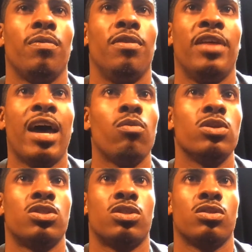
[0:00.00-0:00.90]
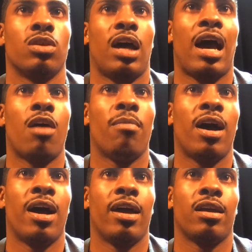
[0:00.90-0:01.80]
that was how
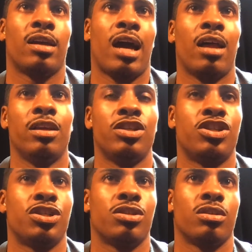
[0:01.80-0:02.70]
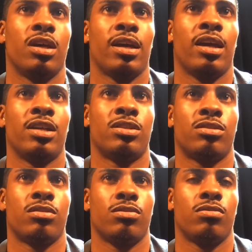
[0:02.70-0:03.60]
my college, I
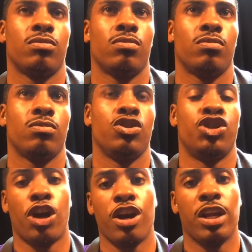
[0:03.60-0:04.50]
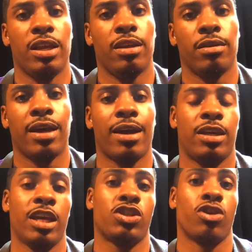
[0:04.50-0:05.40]
guess, journey got
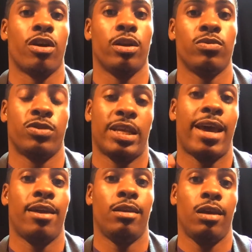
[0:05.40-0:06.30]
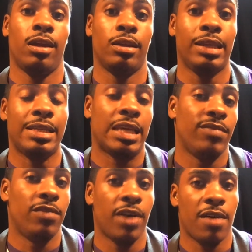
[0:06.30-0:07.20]
kickstarted. It was at an Elite
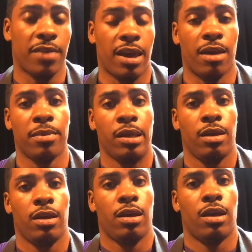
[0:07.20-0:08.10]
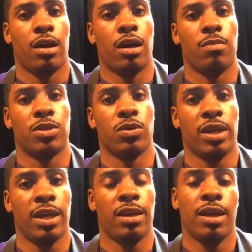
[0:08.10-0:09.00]
75 camp. So
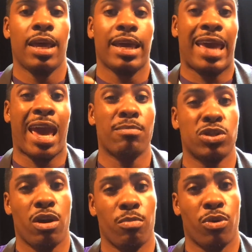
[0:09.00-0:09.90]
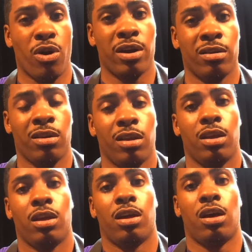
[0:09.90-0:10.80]
again, camps are important,
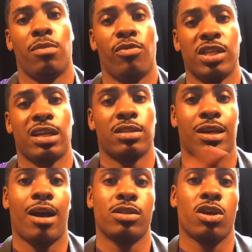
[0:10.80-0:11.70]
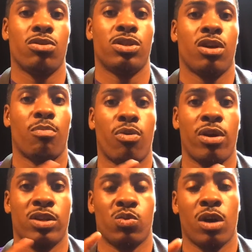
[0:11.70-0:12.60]
and reaching out to college coaches are
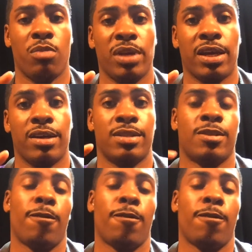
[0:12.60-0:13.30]
important as well because,